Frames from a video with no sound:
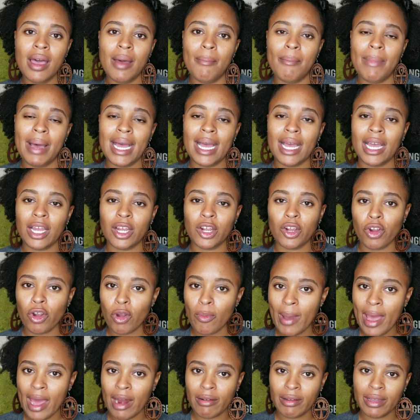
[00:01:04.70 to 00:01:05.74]
my curl
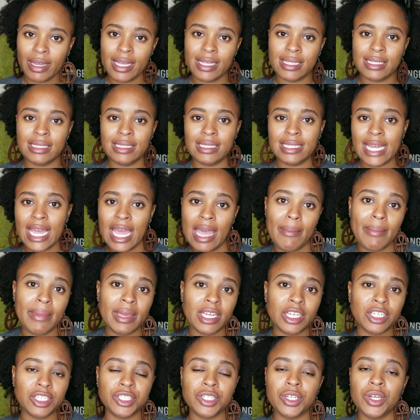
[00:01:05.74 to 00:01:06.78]
pattern gets
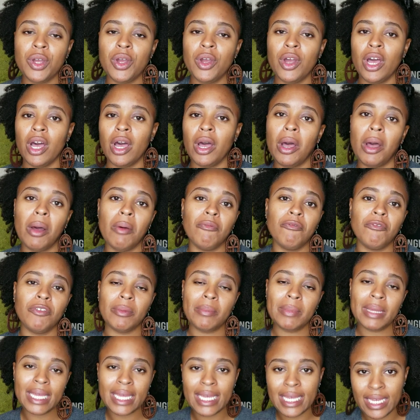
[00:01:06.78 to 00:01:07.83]
damaged
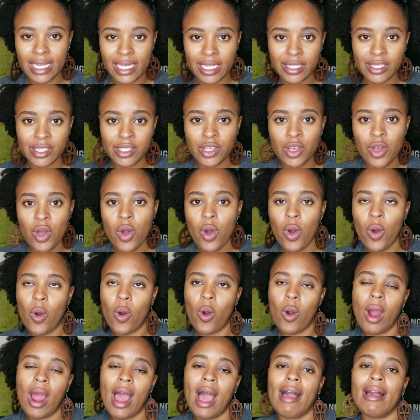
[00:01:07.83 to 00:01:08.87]
from heat?
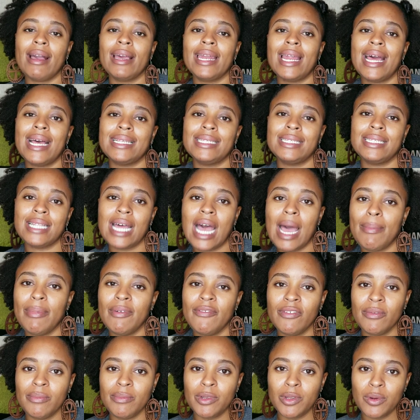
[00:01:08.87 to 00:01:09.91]
Or how can I stop it
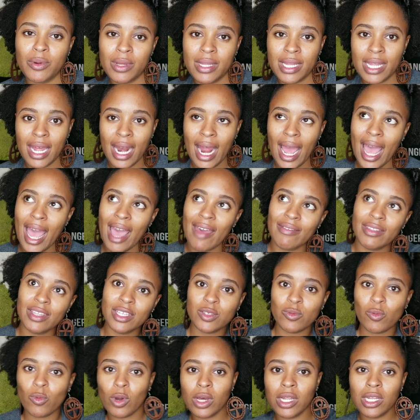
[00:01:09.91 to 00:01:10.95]
from doing that? I have this
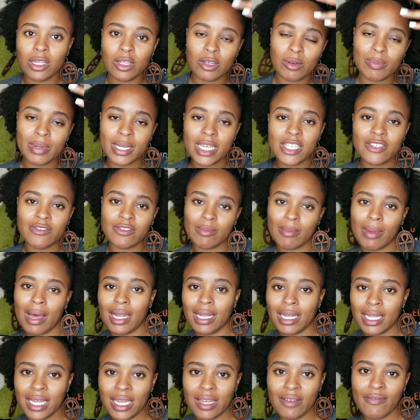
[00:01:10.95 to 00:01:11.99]
one little piece from my
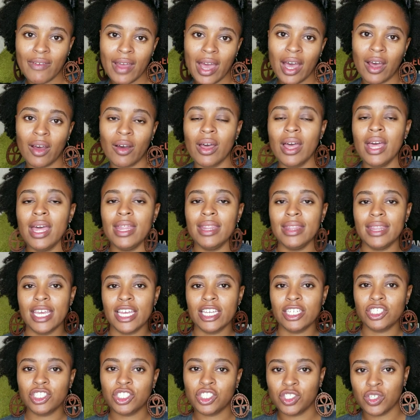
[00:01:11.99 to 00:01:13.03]
leave out
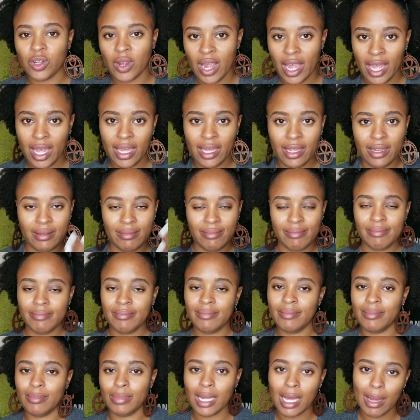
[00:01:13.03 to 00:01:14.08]
that's straight,
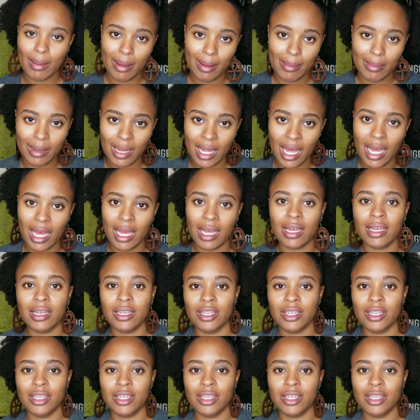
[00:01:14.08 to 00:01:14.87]
blah, blah, blah.